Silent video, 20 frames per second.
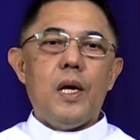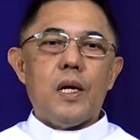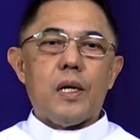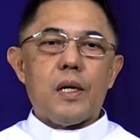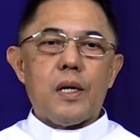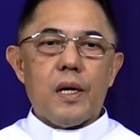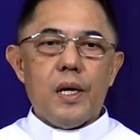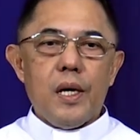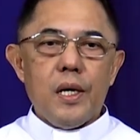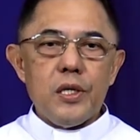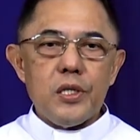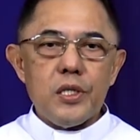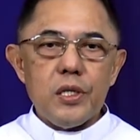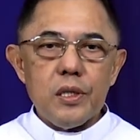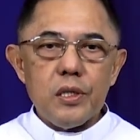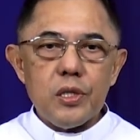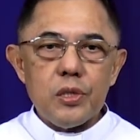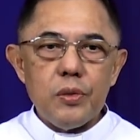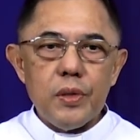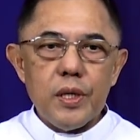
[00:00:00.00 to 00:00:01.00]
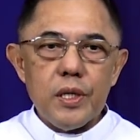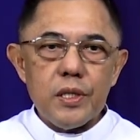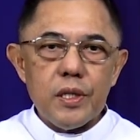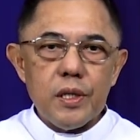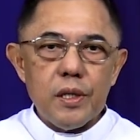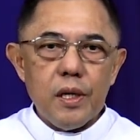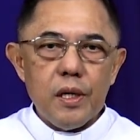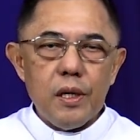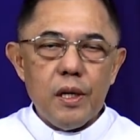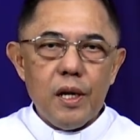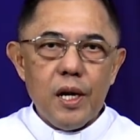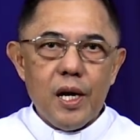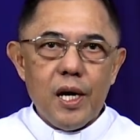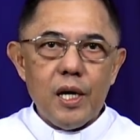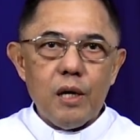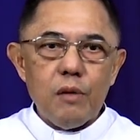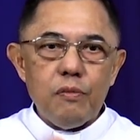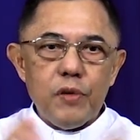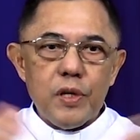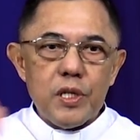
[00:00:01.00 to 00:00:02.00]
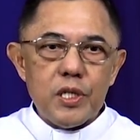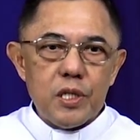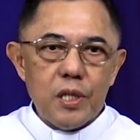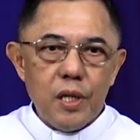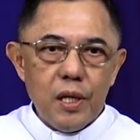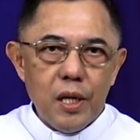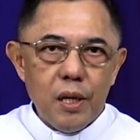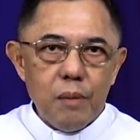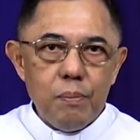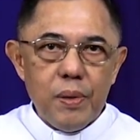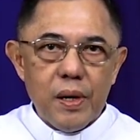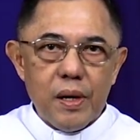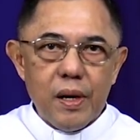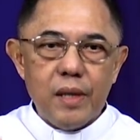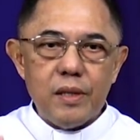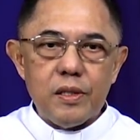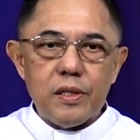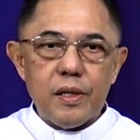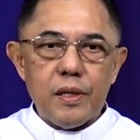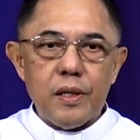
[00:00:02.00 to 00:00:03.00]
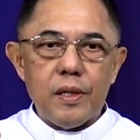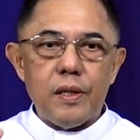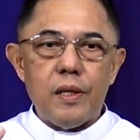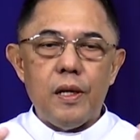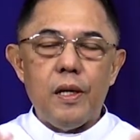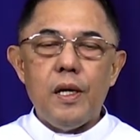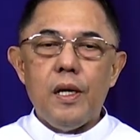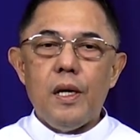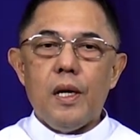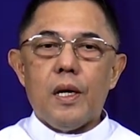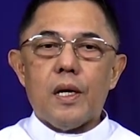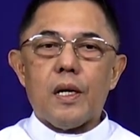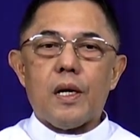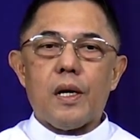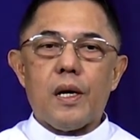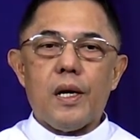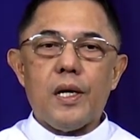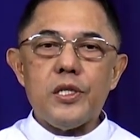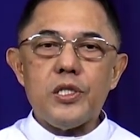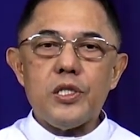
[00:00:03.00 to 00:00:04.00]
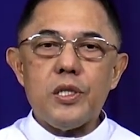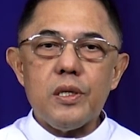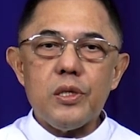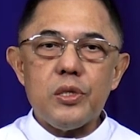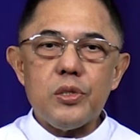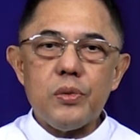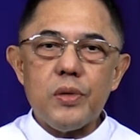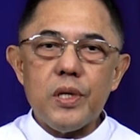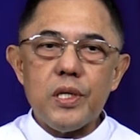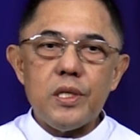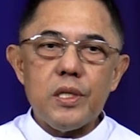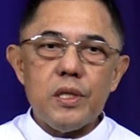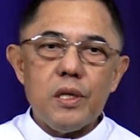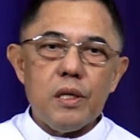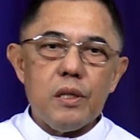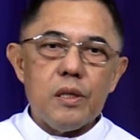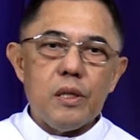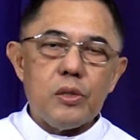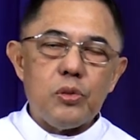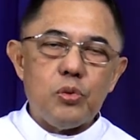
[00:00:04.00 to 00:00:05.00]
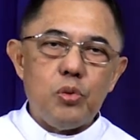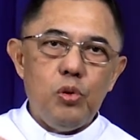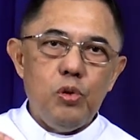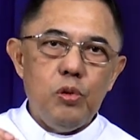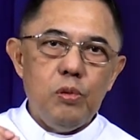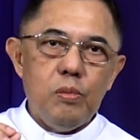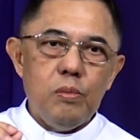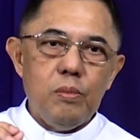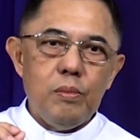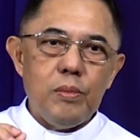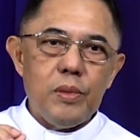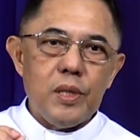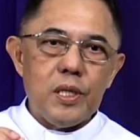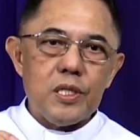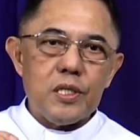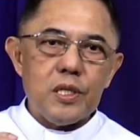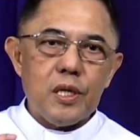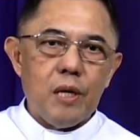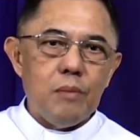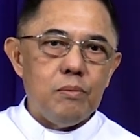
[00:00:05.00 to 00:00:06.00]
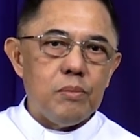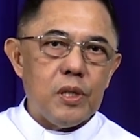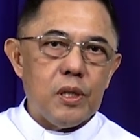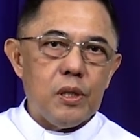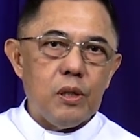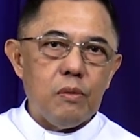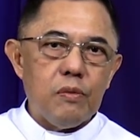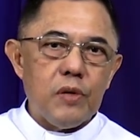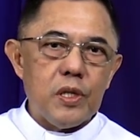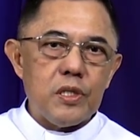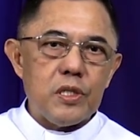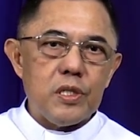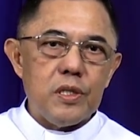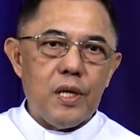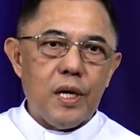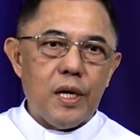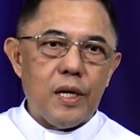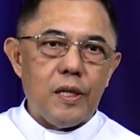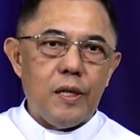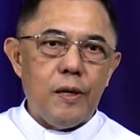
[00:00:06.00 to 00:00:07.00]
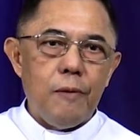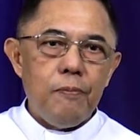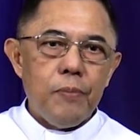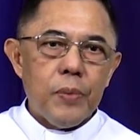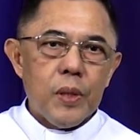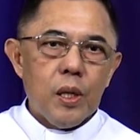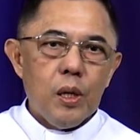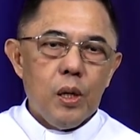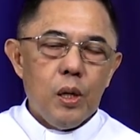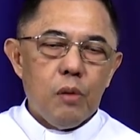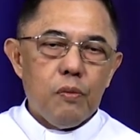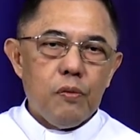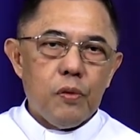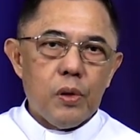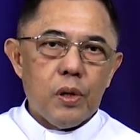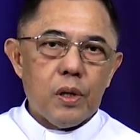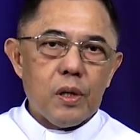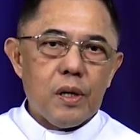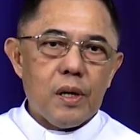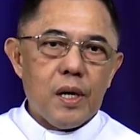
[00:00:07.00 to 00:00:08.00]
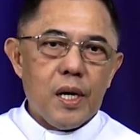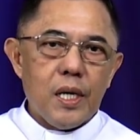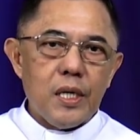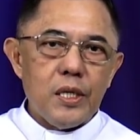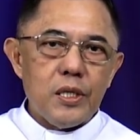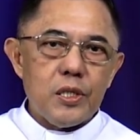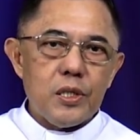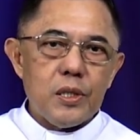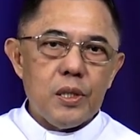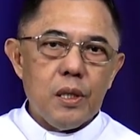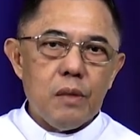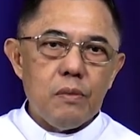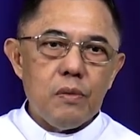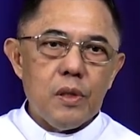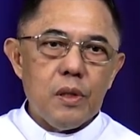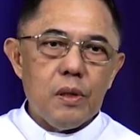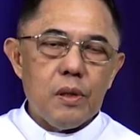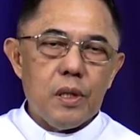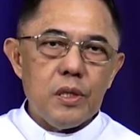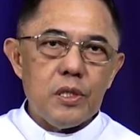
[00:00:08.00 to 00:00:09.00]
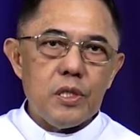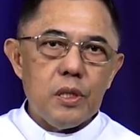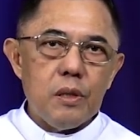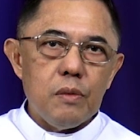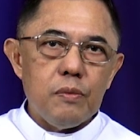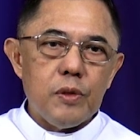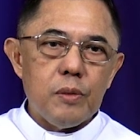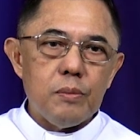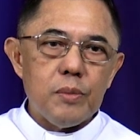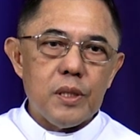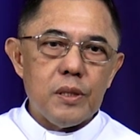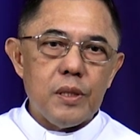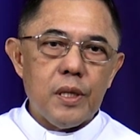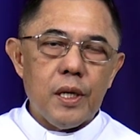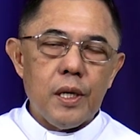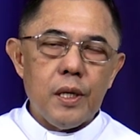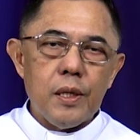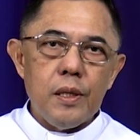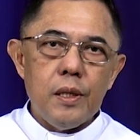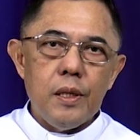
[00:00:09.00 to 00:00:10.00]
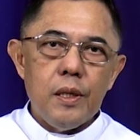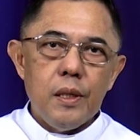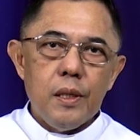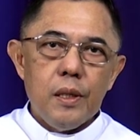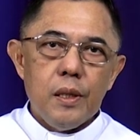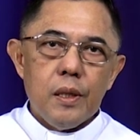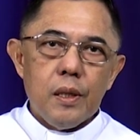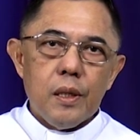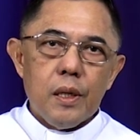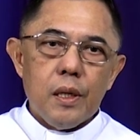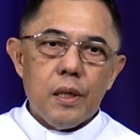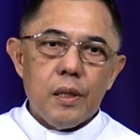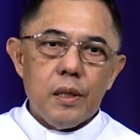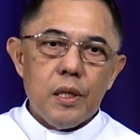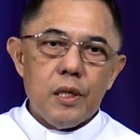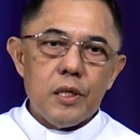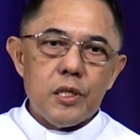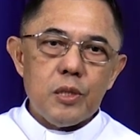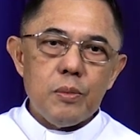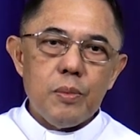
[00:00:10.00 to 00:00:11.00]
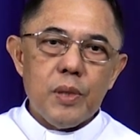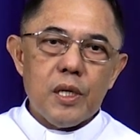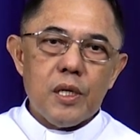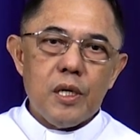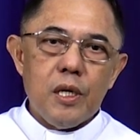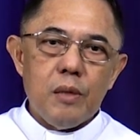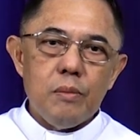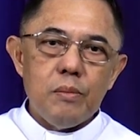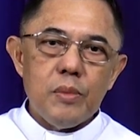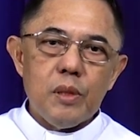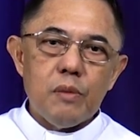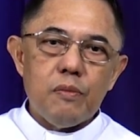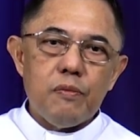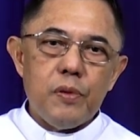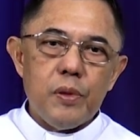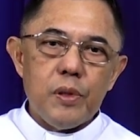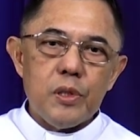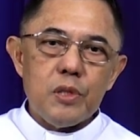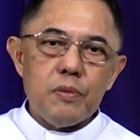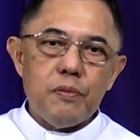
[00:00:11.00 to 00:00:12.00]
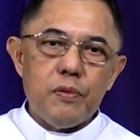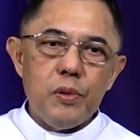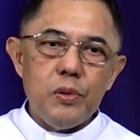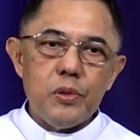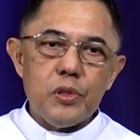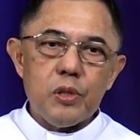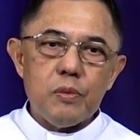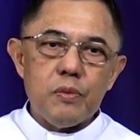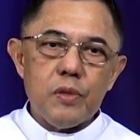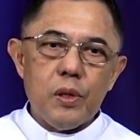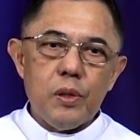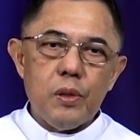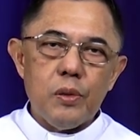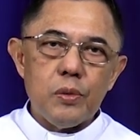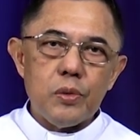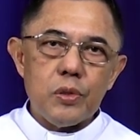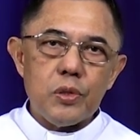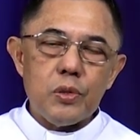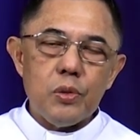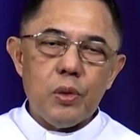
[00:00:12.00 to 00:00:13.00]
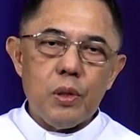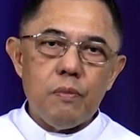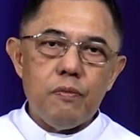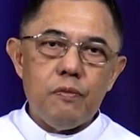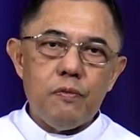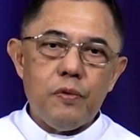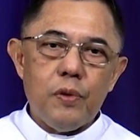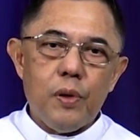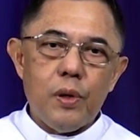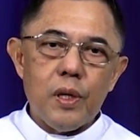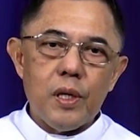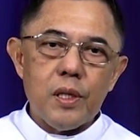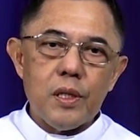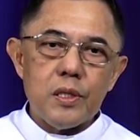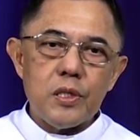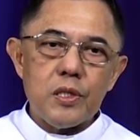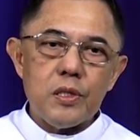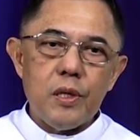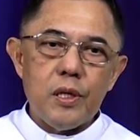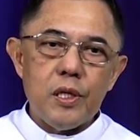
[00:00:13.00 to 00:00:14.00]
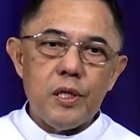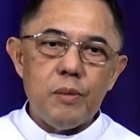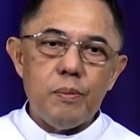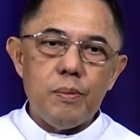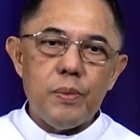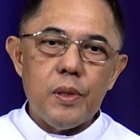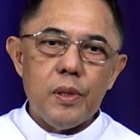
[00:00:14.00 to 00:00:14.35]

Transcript: Christ is risen and life is liberated. Christ is risen and the tomb is emptied of its dead. For Christ, having risen from the dead, is become the first fruits of those who have fallen asleep.